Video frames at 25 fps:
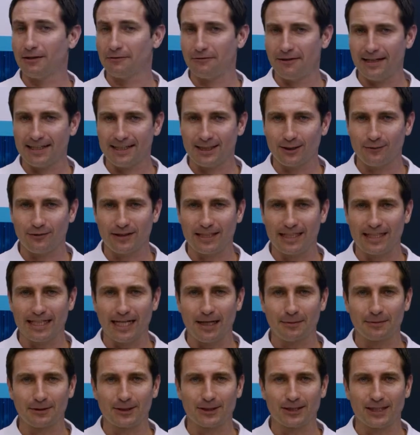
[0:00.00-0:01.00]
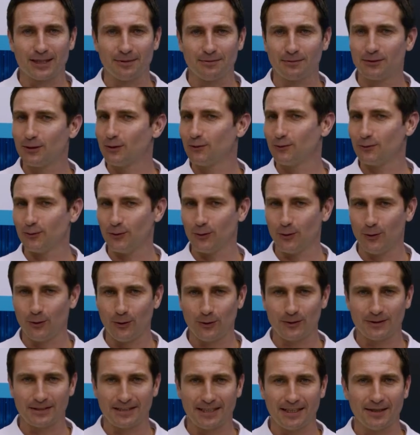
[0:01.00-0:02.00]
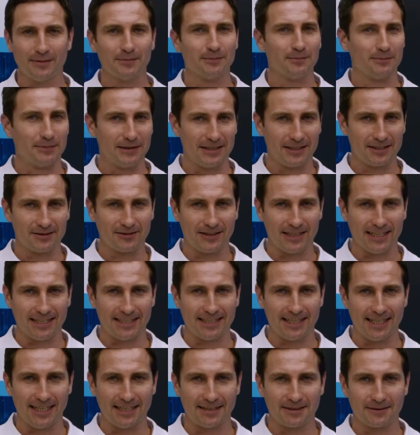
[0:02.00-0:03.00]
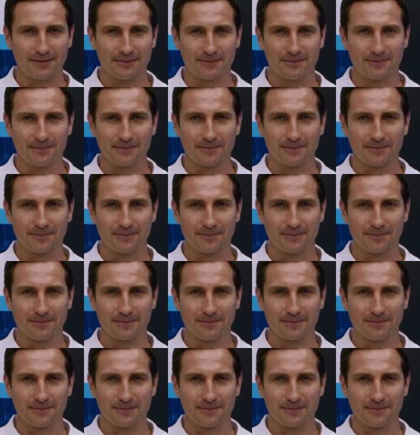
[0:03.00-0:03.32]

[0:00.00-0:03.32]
system designed to deliver the utmost in image quality.